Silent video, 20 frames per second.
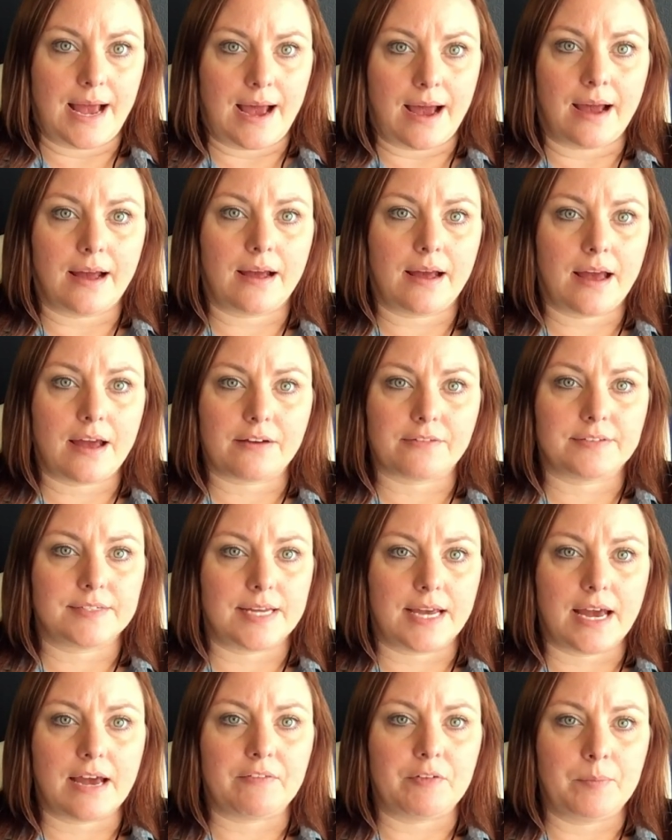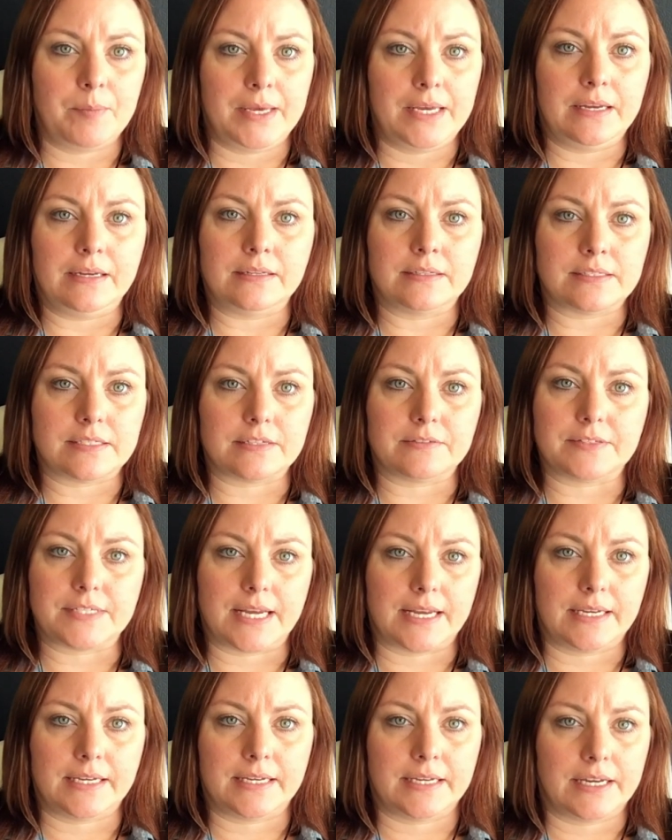I have to have a means of
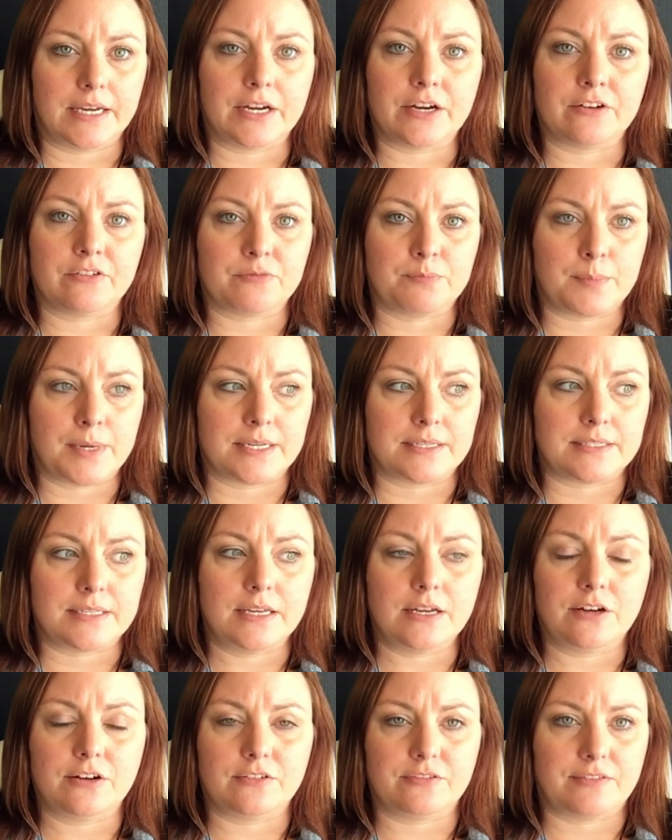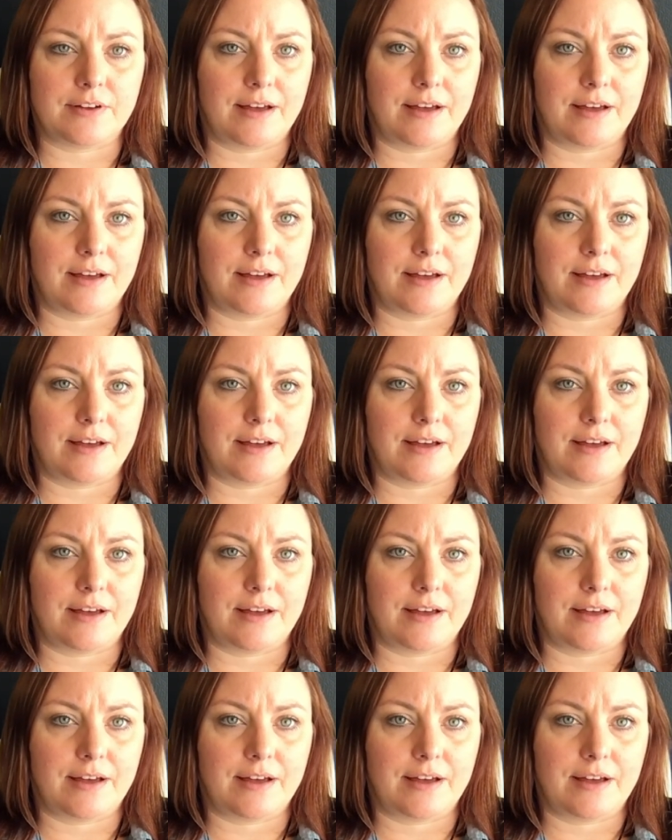taking care of myself.